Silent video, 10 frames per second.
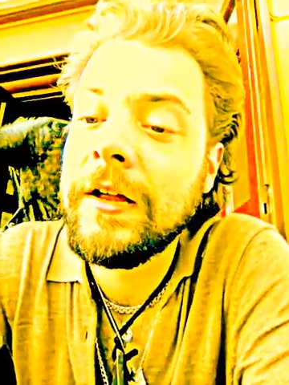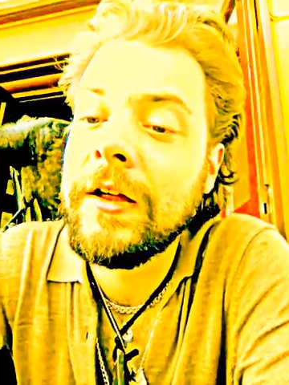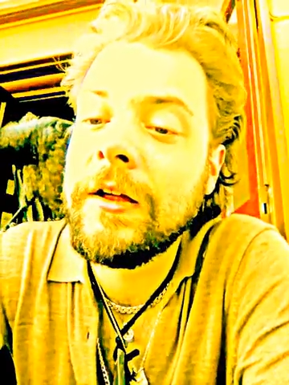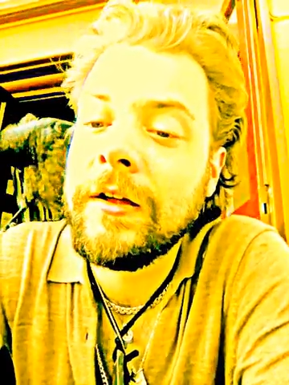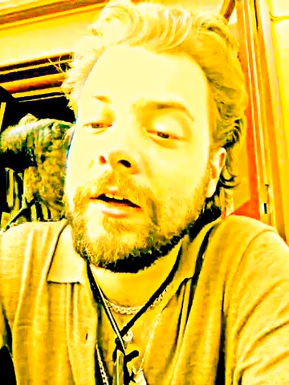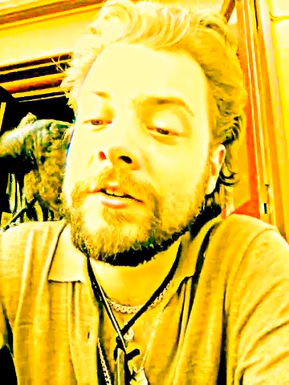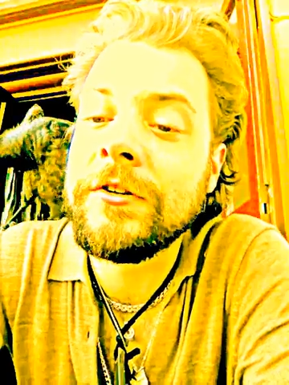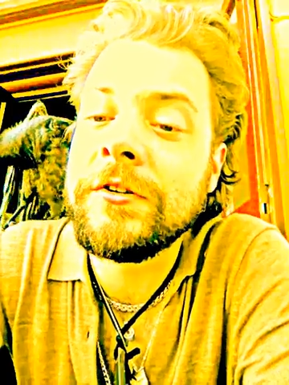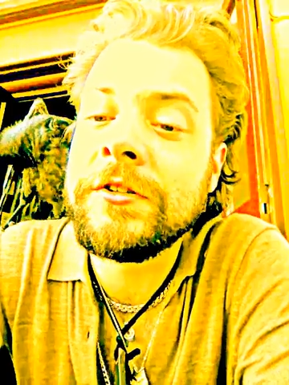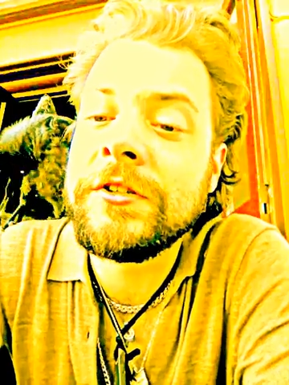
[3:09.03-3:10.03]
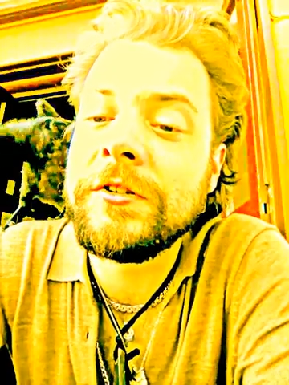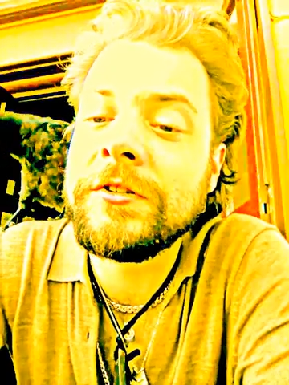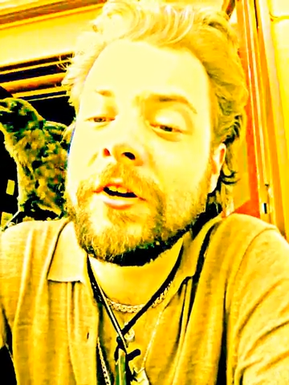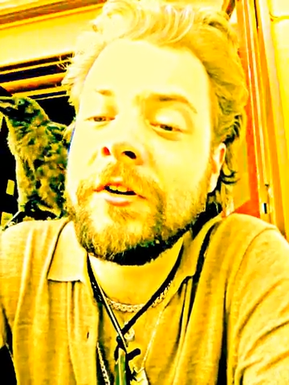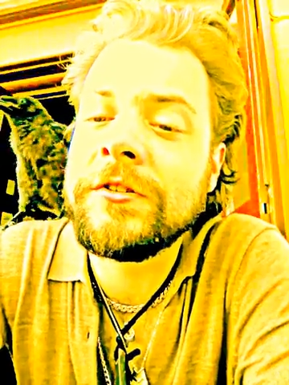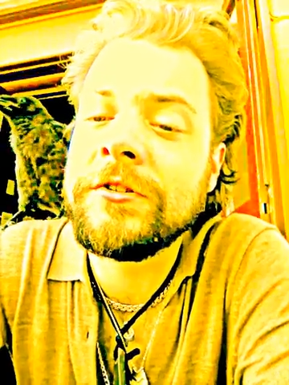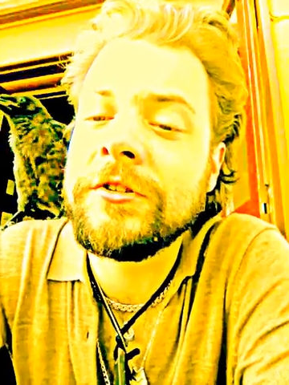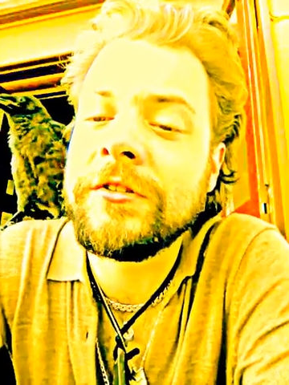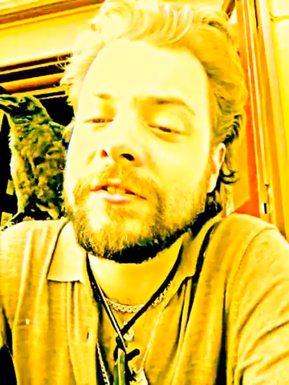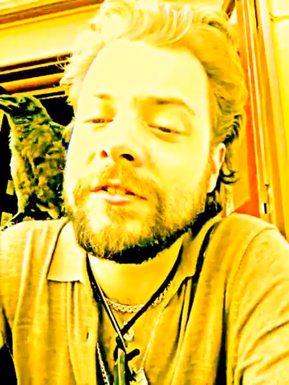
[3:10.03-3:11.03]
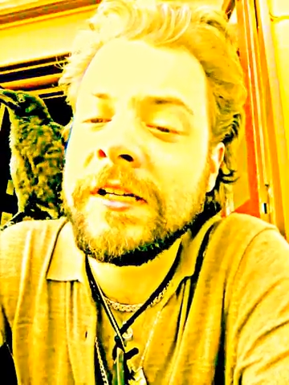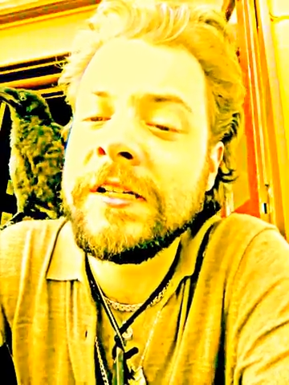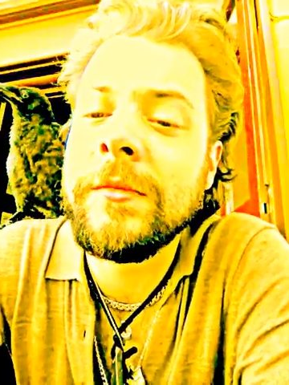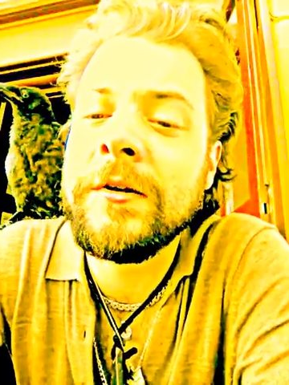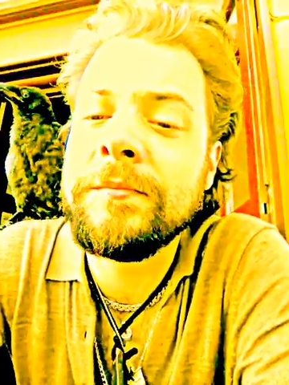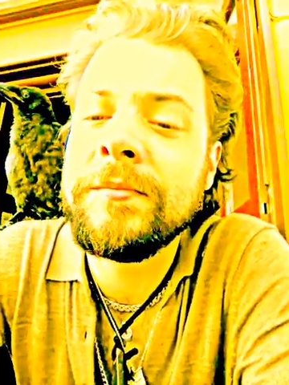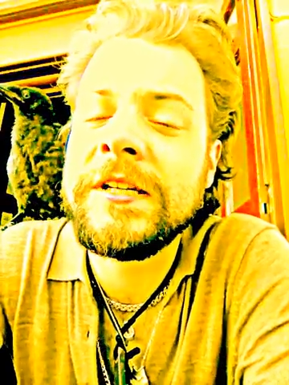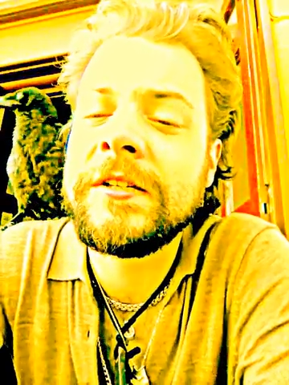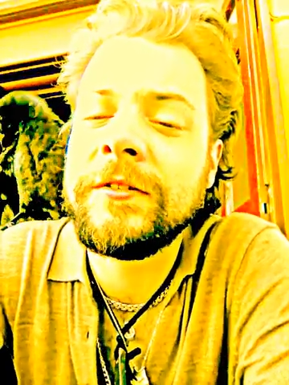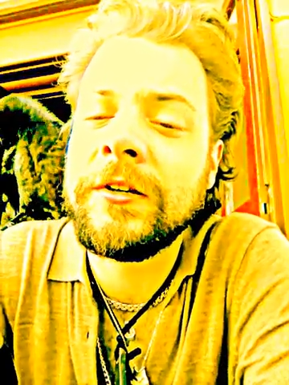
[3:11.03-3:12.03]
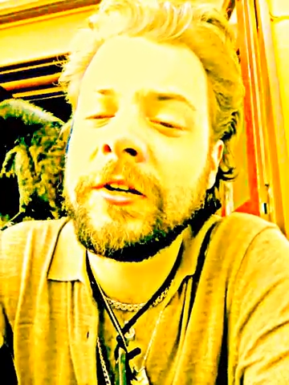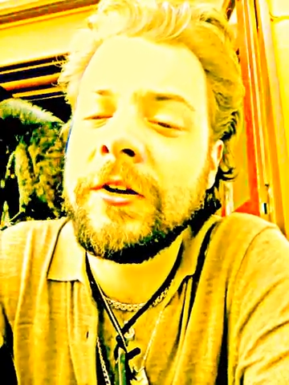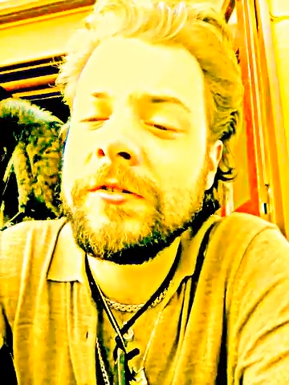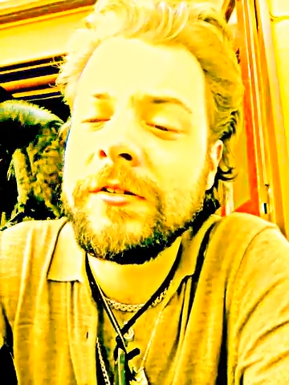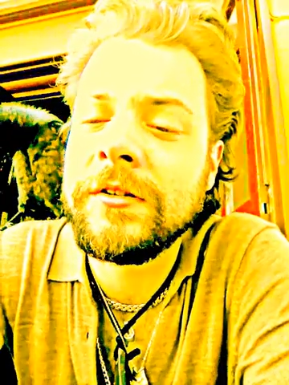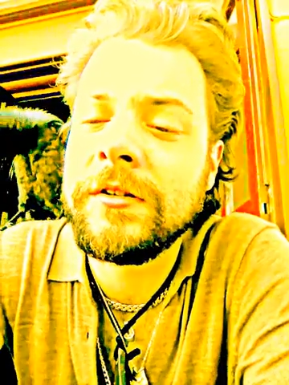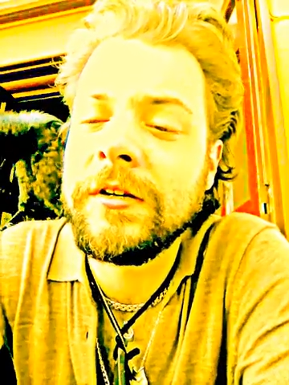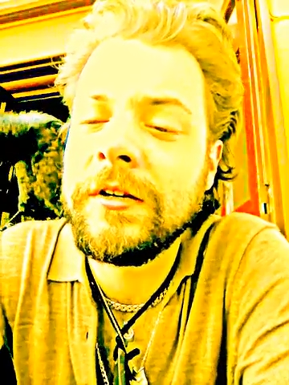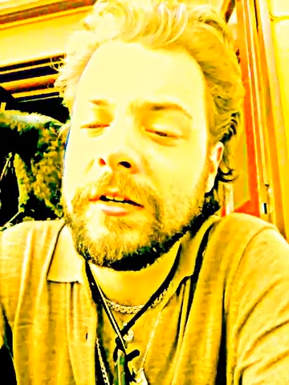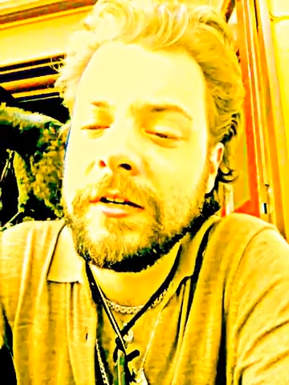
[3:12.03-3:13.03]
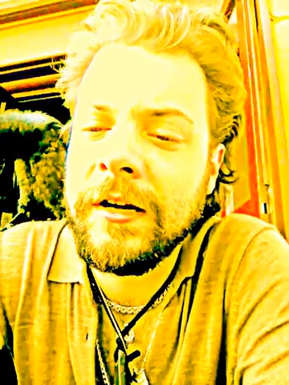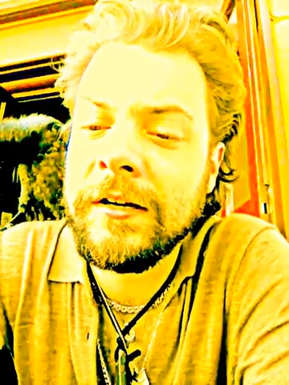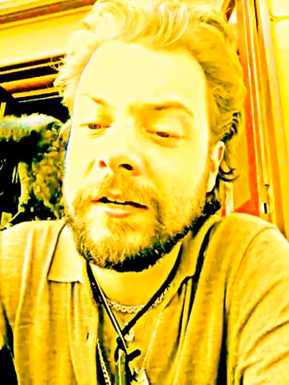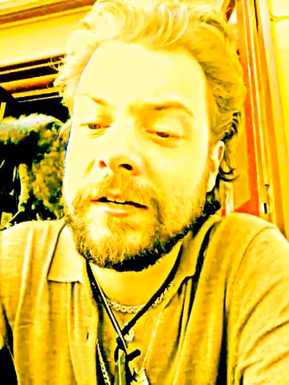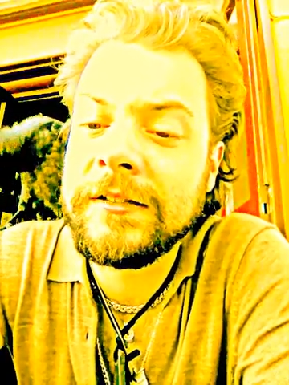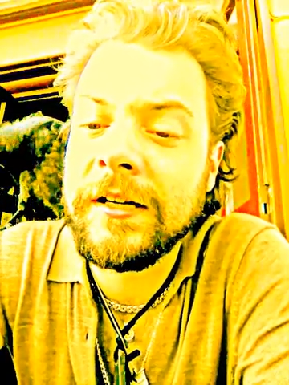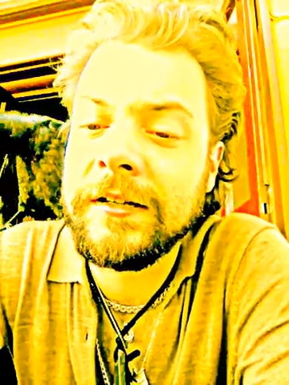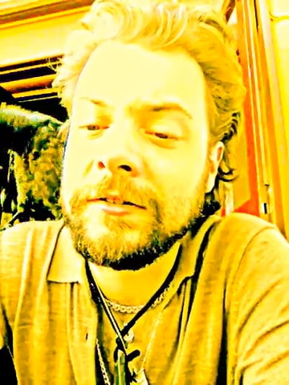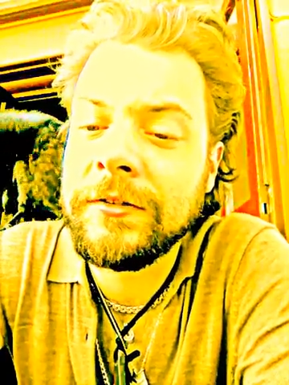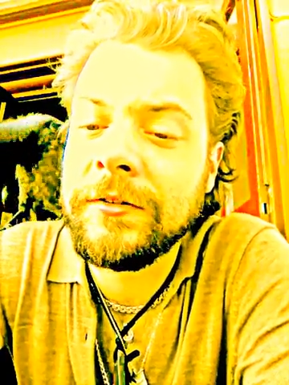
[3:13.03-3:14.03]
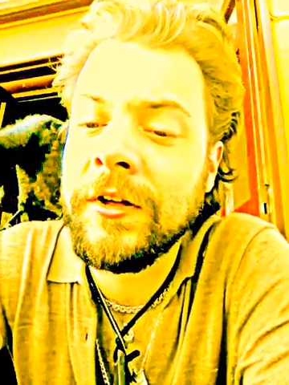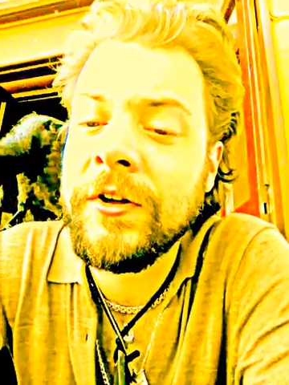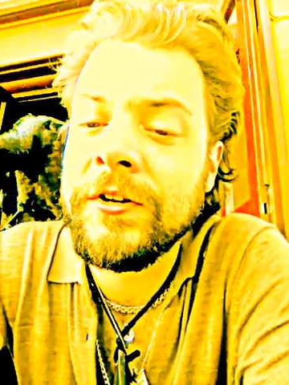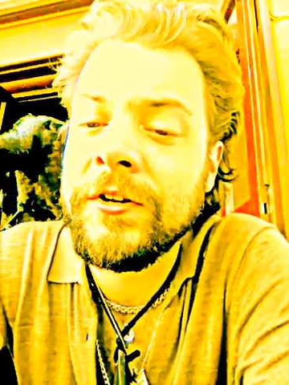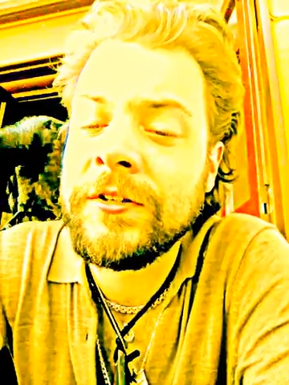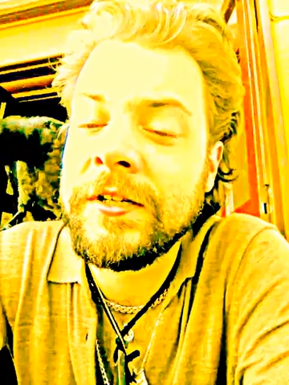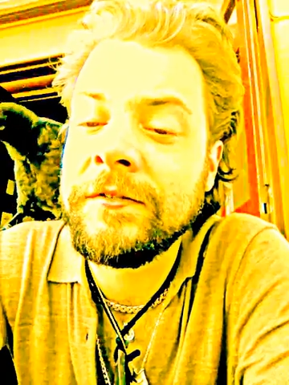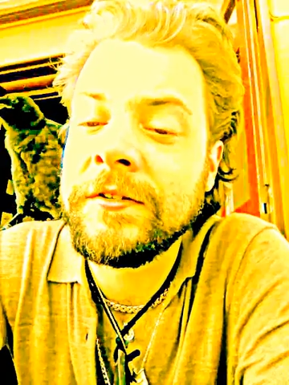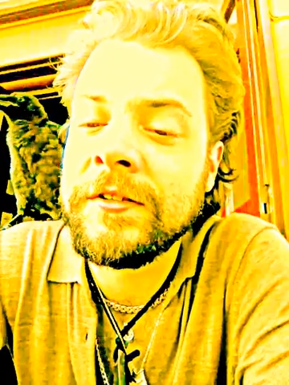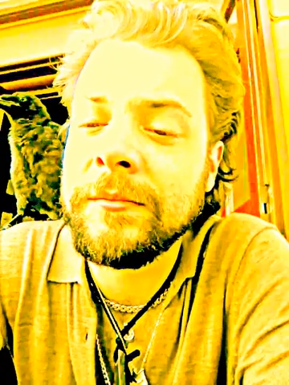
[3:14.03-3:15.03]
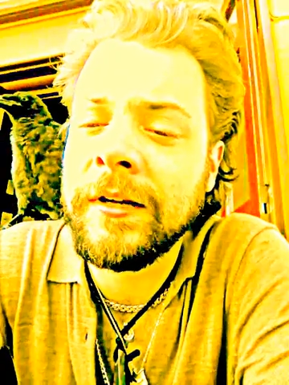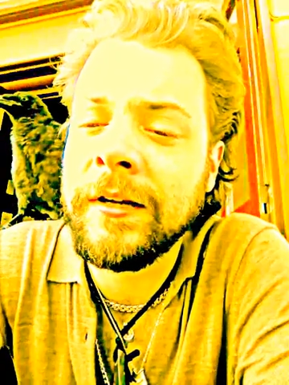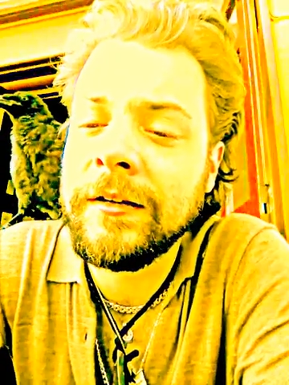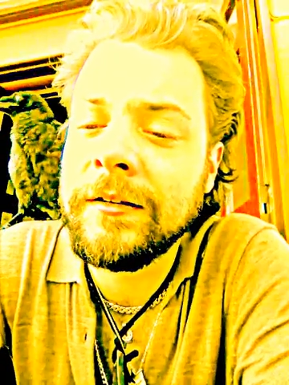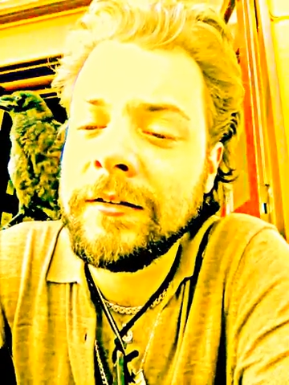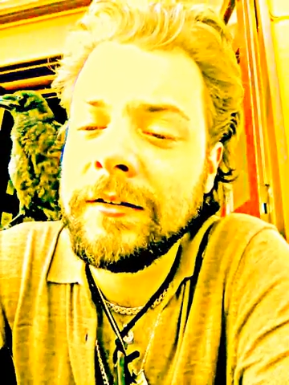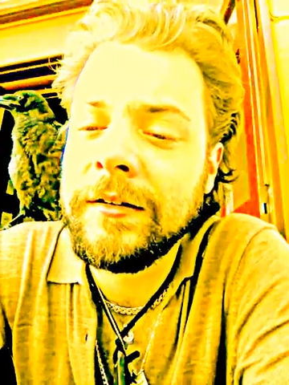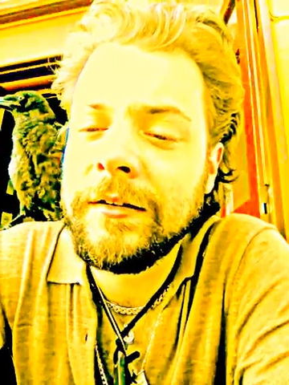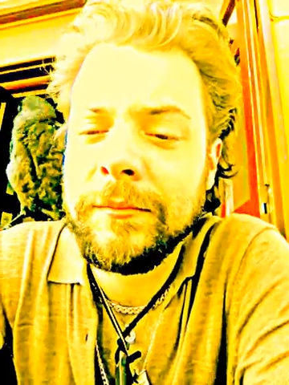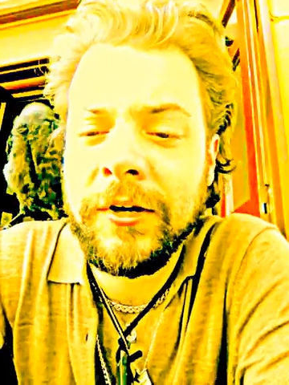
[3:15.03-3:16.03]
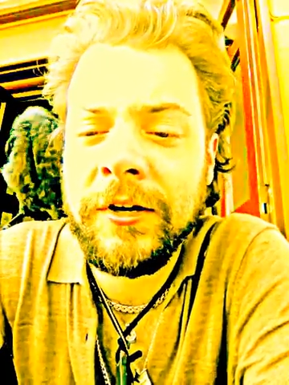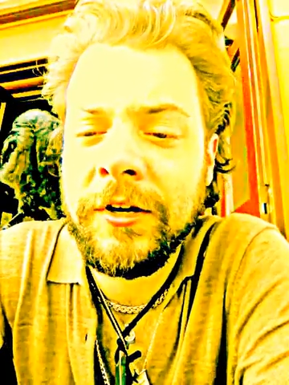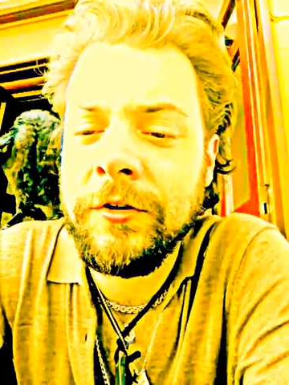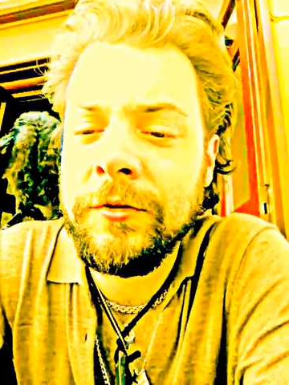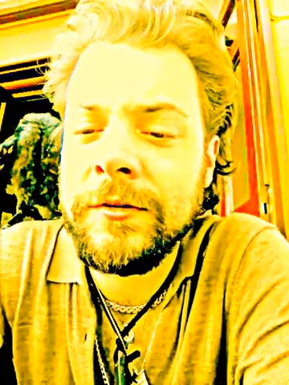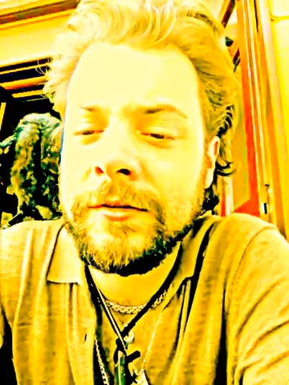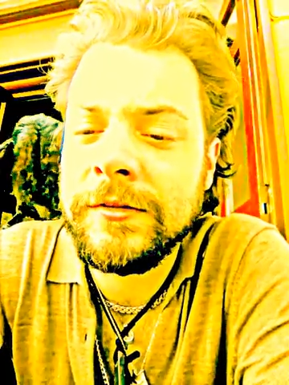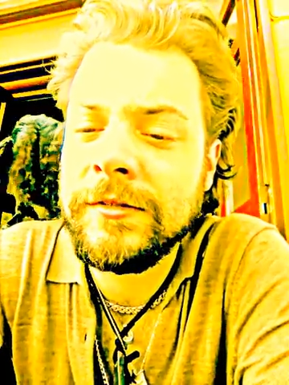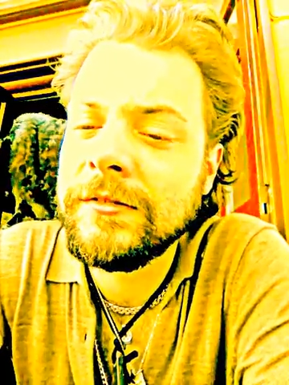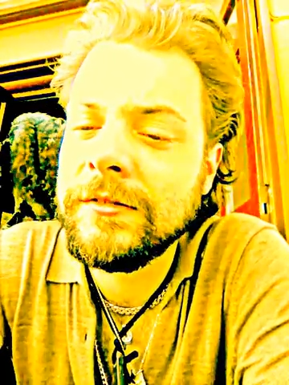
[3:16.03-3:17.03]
I took salt oxygen into my peaceful lungs and exhaled all the hurt given to me by humans,